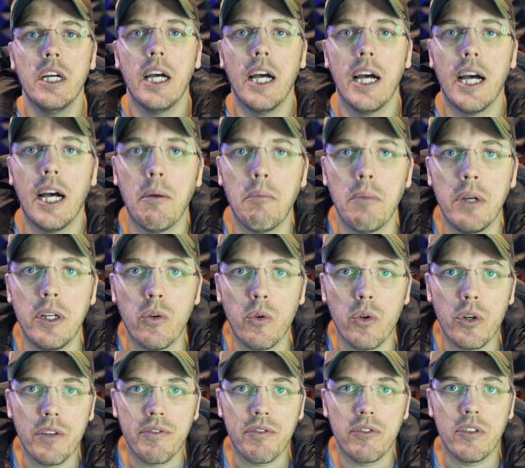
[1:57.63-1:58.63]
in
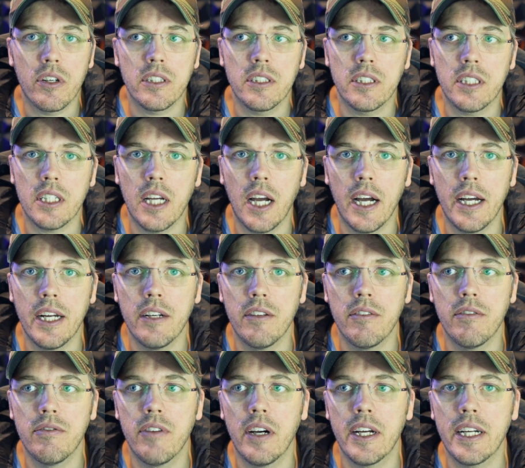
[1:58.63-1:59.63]
order for us to kind
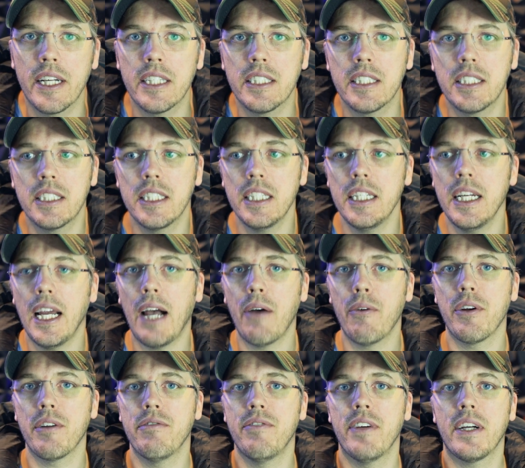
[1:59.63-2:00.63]
of, I guess, see how
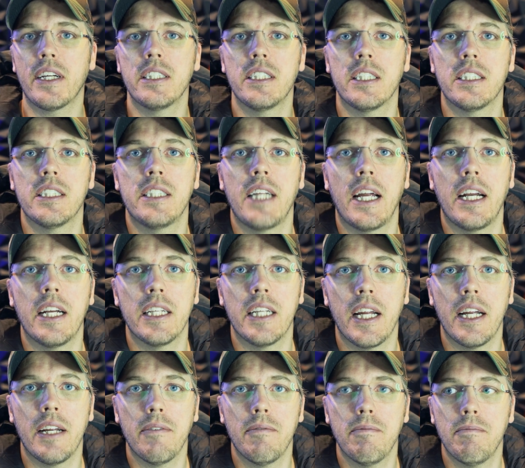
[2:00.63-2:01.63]
it affects us day to day.